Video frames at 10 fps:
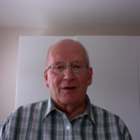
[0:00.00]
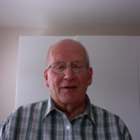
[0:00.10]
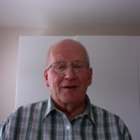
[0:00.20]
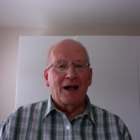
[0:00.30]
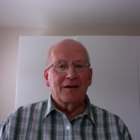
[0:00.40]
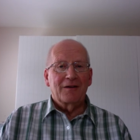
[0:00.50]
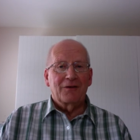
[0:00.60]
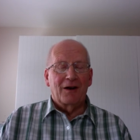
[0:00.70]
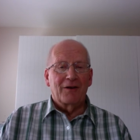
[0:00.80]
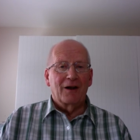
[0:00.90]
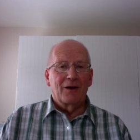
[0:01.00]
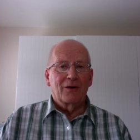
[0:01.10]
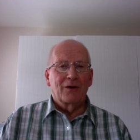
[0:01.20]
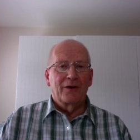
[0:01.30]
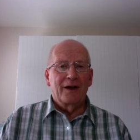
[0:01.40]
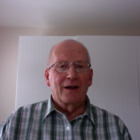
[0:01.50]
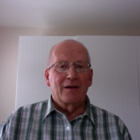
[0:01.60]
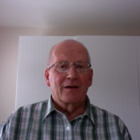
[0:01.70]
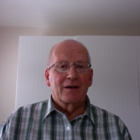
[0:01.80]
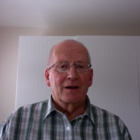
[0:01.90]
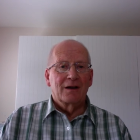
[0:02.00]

to satisfy the local needs.